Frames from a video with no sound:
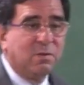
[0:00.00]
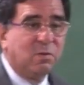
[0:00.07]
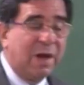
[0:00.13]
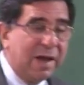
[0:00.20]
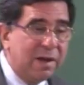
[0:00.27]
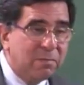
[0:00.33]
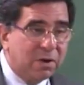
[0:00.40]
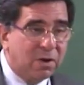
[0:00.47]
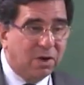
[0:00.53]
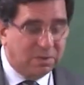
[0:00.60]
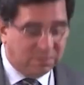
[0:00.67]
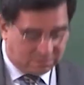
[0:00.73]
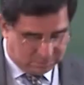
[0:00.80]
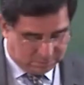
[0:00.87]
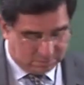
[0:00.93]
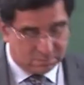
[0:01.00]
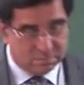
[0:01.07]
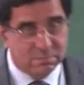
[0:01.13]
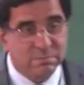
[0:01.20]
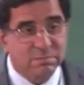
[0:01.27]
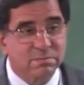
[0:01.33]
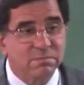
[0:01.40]
why? Because
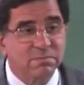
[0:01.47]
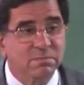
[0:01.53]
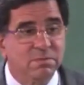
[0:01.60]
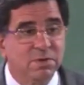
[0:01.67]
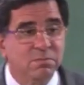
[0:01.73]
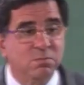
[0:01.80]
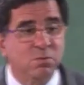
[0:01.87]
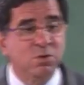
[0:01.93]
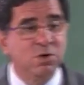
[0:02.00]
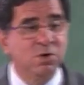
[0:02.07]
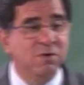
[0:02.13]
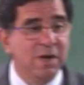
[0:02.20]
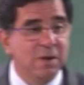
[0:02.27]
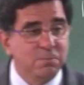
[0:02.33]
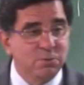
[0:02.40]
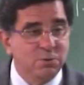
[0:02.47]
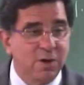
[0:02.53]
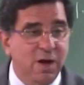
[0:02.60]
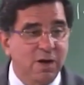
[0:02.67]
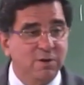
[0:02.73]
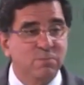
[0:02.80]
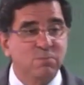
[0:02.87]
the more developed
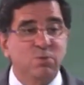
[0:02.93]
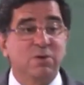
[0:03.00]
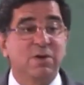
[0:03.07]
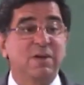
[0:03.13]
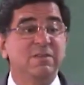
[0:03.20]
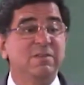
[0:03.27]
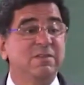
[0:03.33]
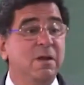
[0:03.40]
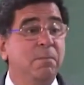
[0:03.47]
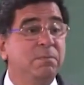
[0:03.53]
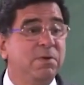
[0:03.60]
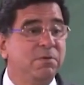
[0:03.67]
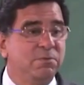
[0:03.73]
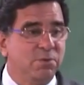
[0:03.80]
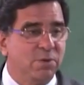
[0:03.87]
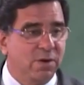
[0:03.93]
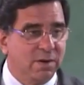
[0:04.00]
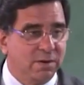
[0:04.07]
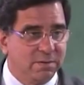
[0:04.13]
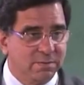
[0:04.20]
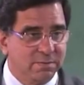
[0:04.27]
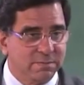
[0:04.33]
you are, the more consumptive you are.
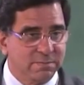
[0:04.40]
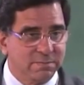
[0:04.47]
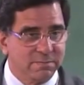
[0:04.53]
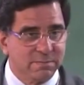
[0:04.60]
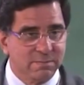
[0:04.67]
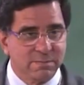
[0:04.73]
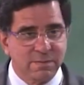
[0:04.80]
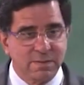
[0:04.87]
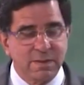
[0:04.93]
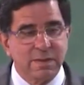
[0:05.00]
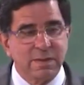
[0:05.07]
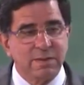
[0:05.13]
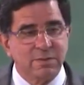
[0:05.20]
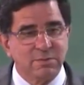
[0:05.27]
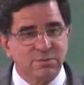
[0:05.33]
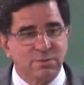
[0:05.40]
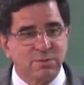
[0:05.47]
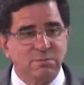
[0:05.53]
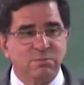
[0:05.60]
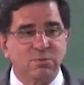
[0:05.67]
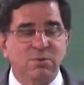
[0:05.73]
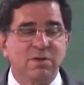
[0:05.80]

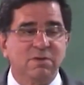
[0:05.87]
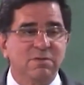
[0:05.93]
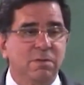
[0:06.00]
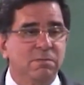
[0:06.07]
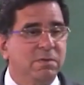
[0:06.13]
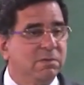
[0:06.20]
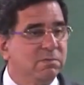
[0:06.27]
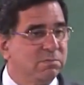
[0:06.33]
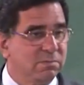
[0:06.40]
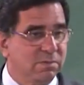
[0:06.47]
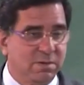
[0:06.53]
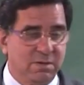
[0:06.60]
So more consumptive,